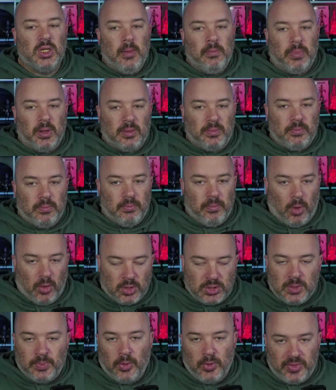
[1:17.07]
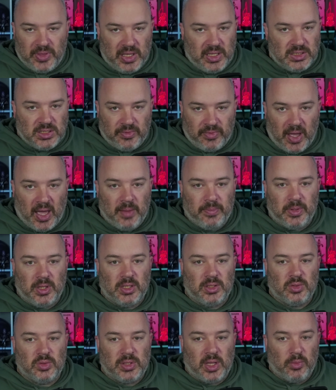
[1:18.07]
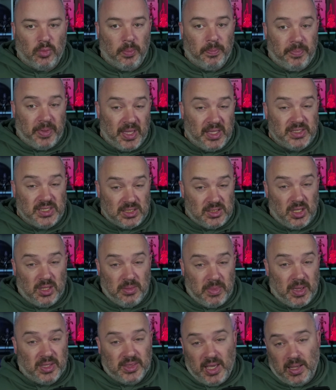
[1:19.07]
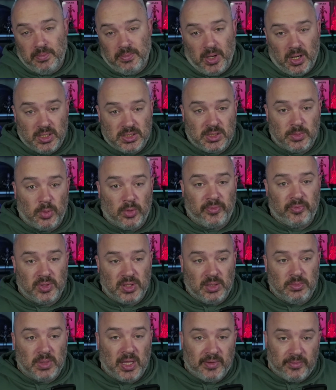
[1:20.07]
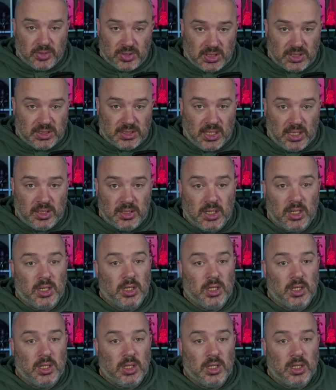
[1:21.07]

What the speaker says: But multiple things have happened that will basically make that impossible for them to ever succeed,